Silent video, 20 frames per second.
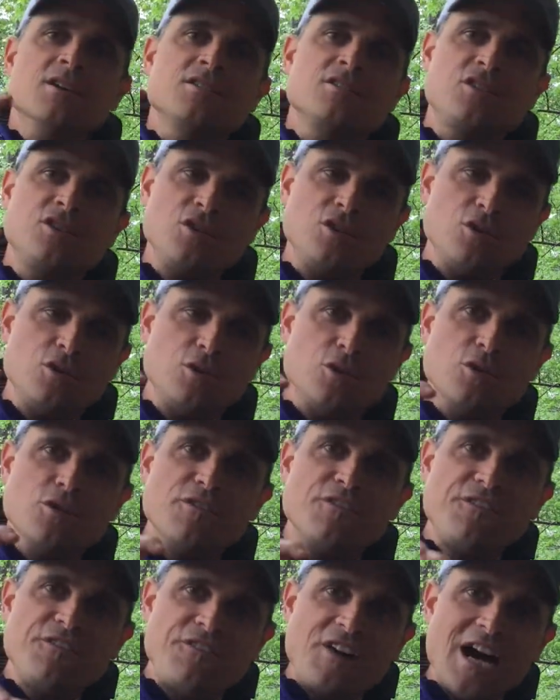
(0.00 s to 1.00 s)
to
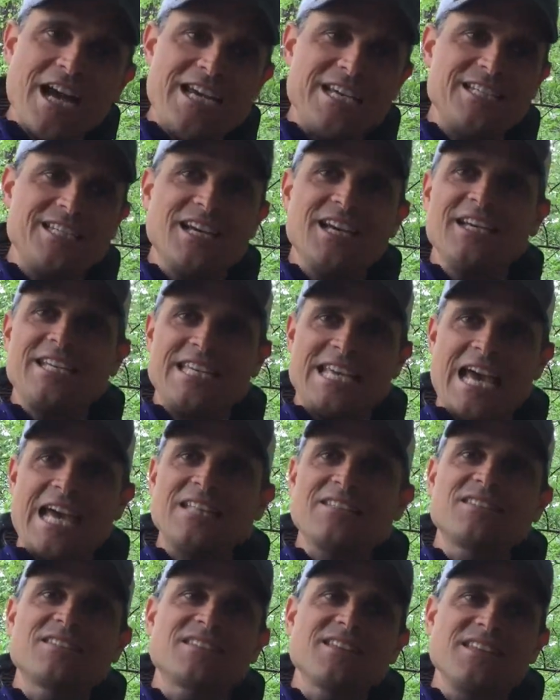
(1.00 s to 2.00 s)
fight
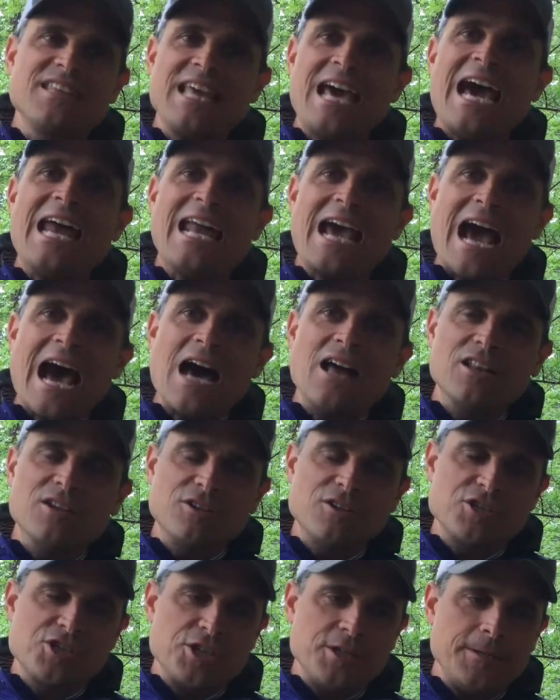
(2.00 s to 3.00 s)
against that
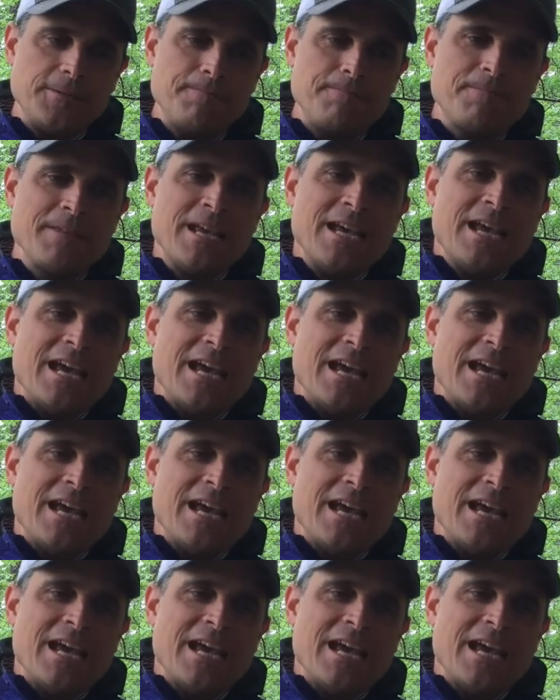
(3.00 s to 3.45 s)
allergen,